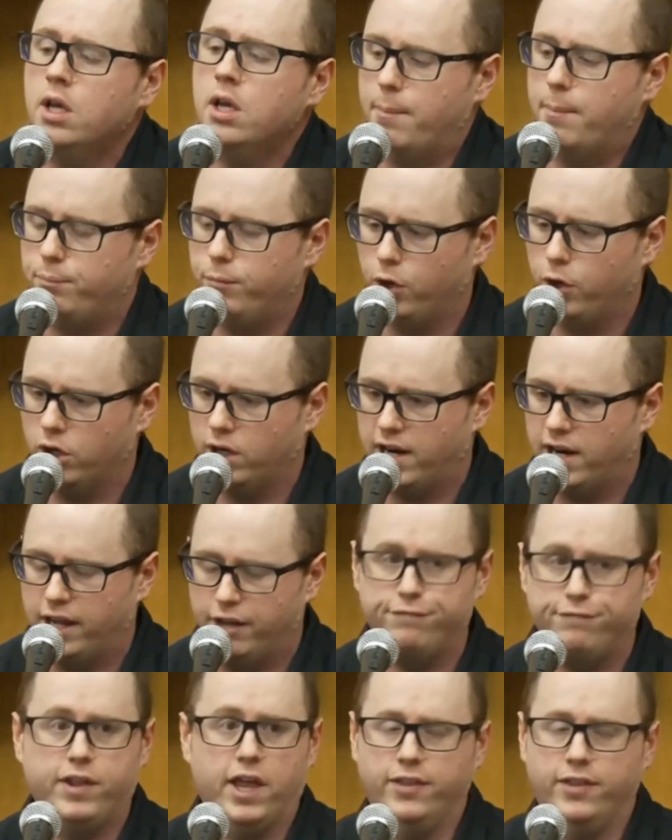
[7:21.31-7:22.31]
that are kind of
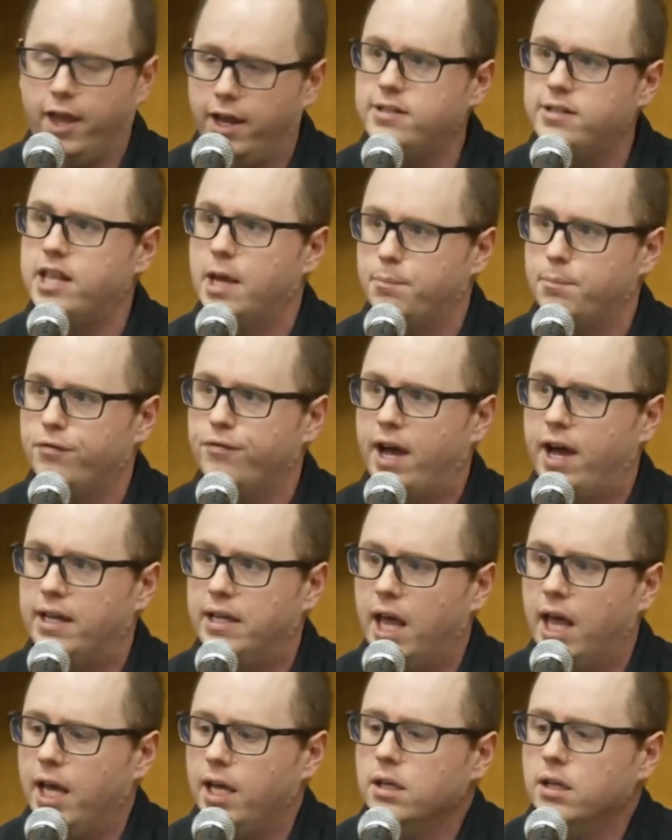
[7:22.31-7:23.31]
like floodlights that provide
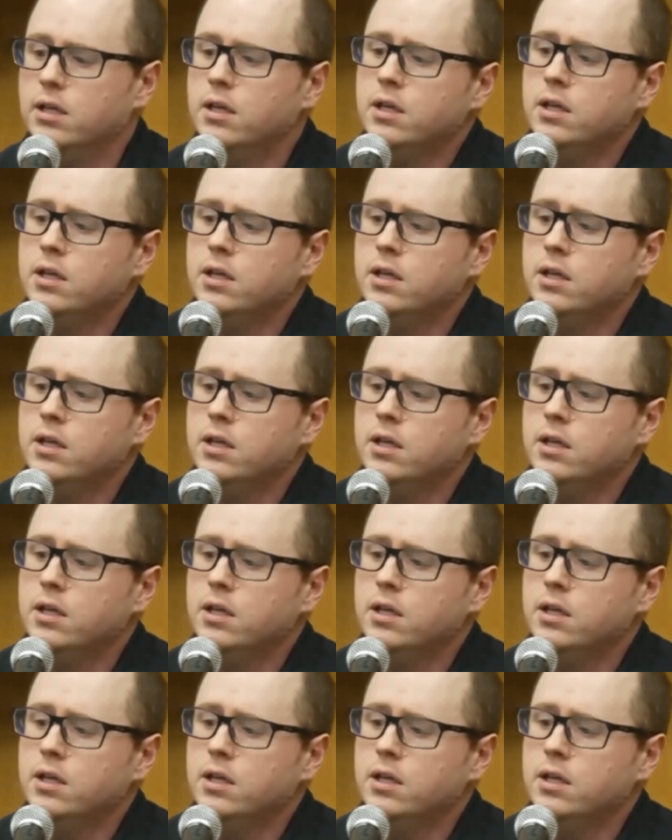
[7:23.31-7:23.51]
light.